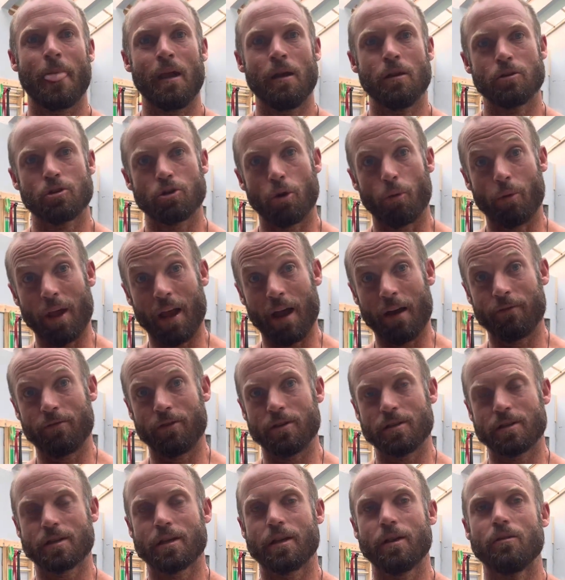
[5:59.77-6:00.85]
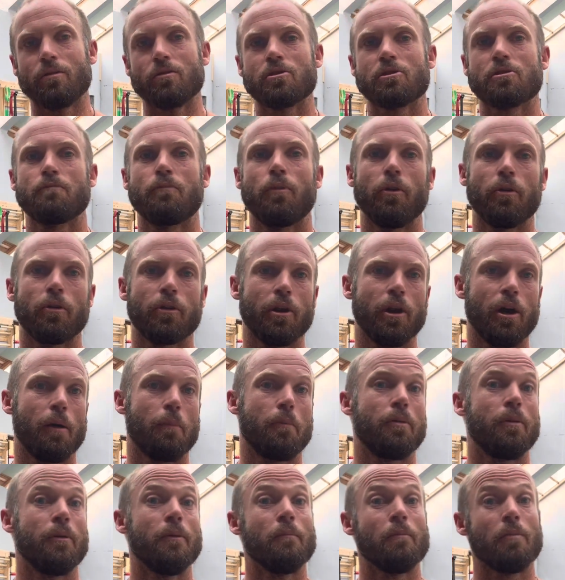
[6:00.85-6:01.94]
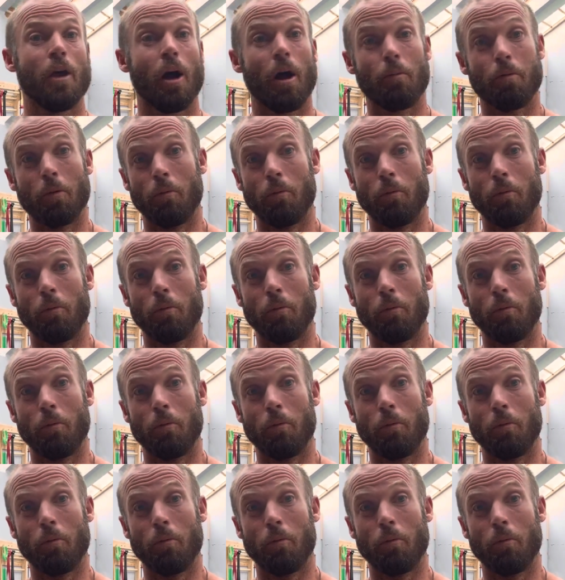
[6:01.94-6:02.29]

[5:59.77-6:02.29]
So we have the skills broken up: upper